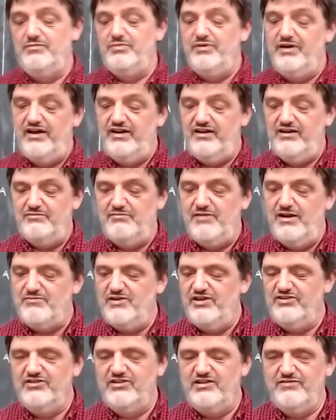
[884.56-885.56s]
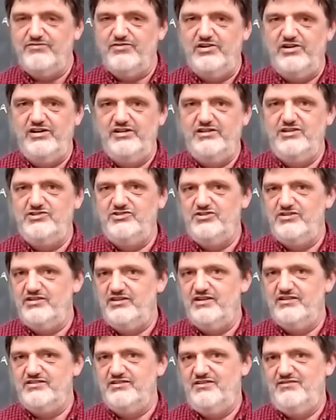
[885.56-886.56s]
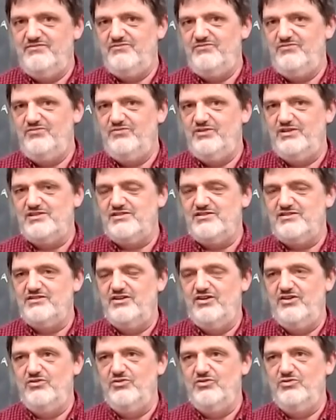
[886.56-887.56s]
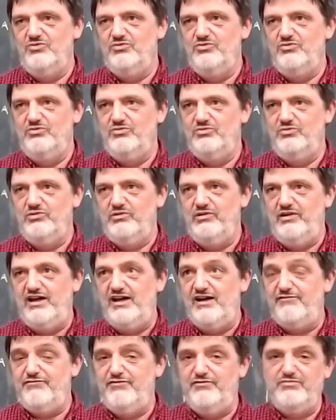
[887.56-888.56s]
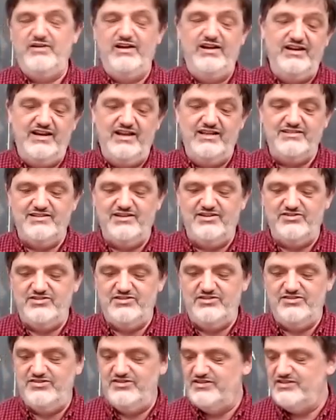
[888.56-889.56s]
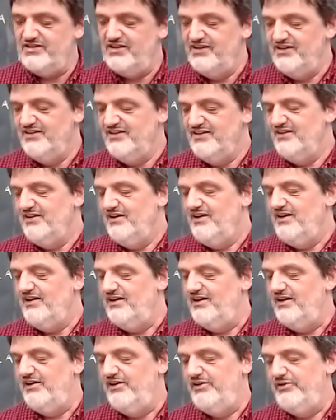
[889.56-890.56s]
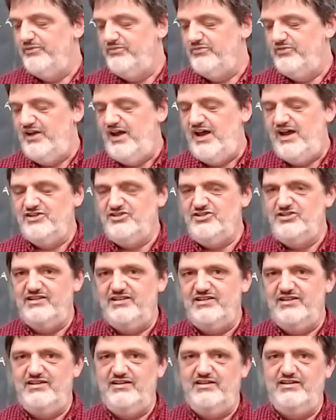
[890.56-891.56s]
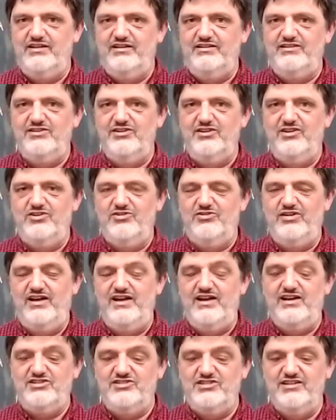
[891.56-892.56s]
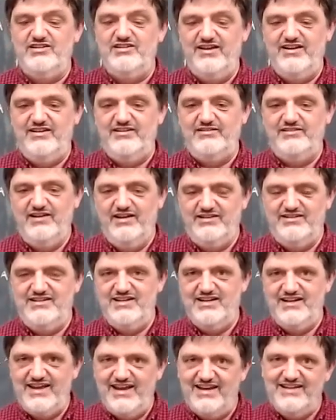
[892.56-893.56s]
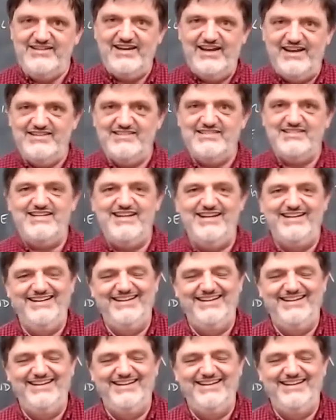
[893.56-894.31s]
but my mother converted to Judaism, so half of my ancestors um, actually, you know, I actually got a, a DNA test,